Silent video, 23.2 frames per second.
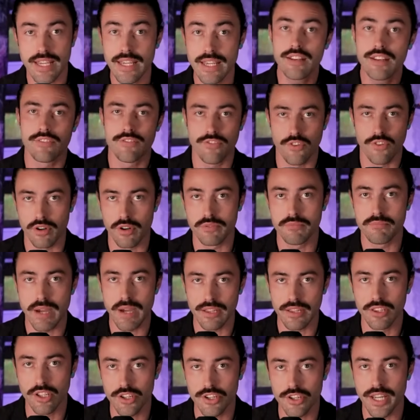get informed by
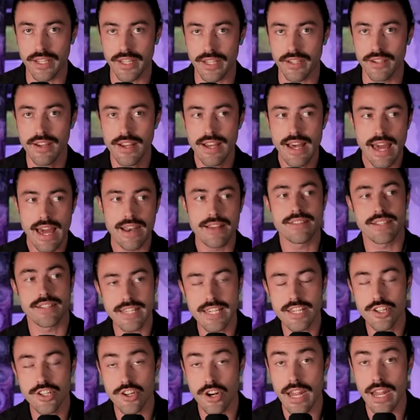learning. And as a
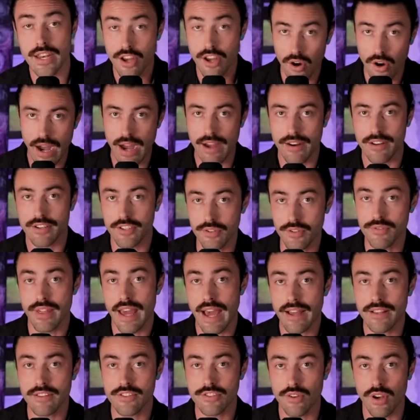teacher, I know how to do
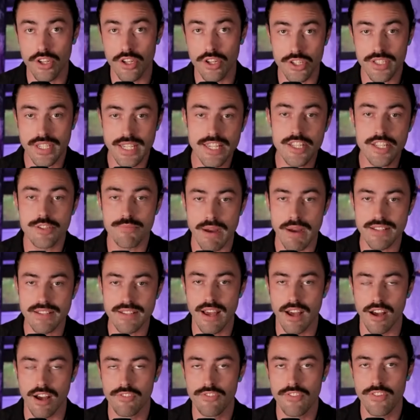that. So I'll just teach
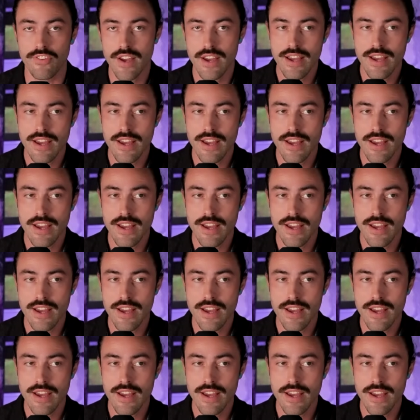myself.